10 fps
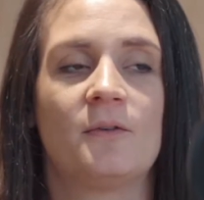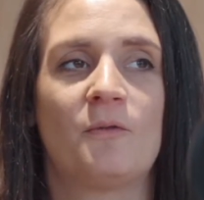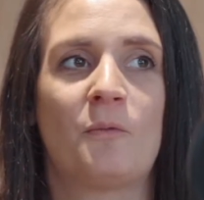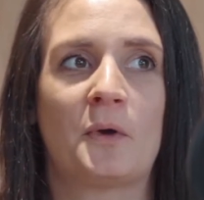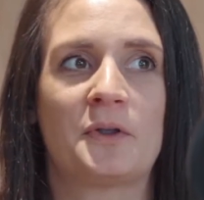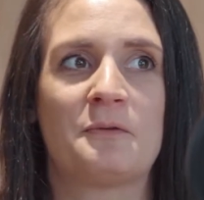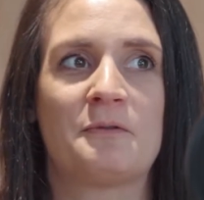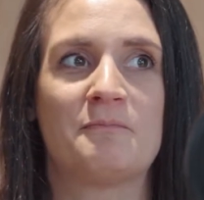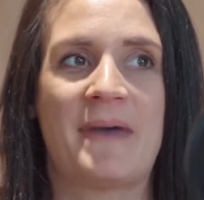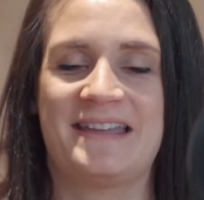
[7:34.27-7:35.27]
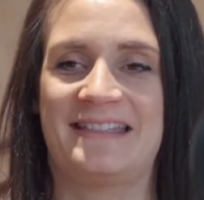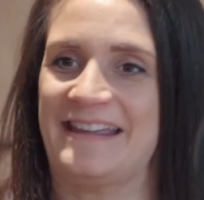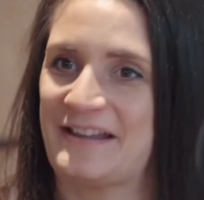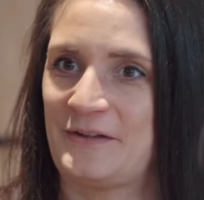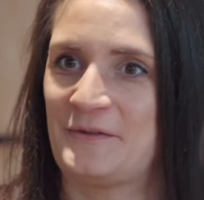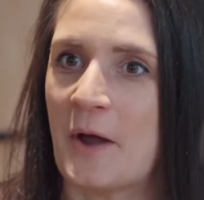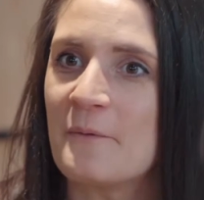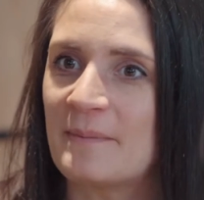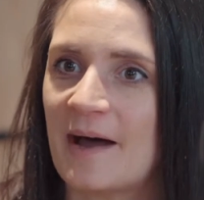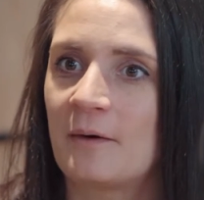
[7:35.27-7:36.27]
what you may think you
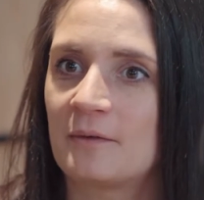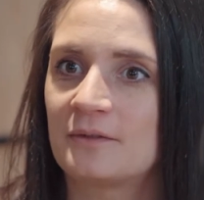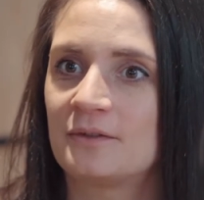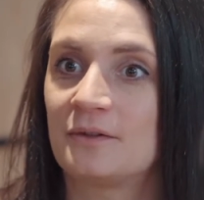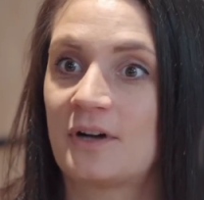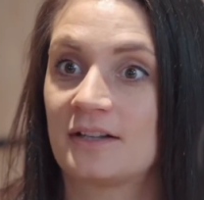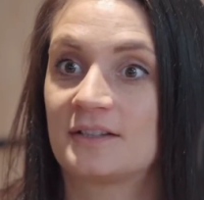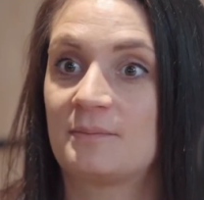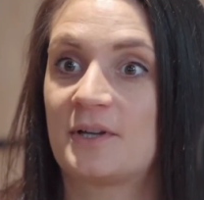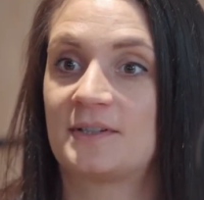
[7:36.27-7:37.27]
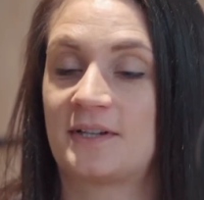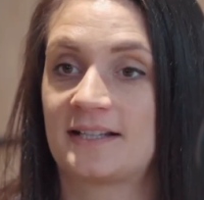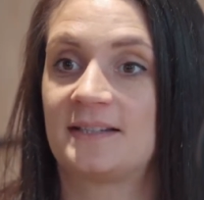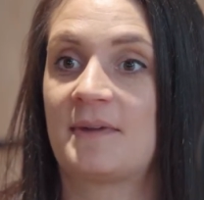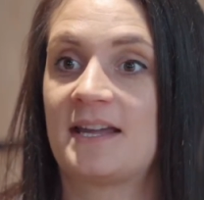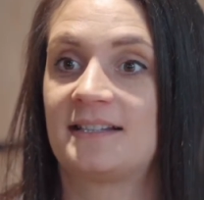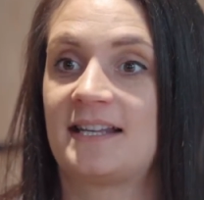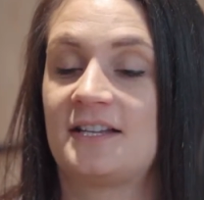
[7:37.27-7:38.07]
know about your customers and SMEs.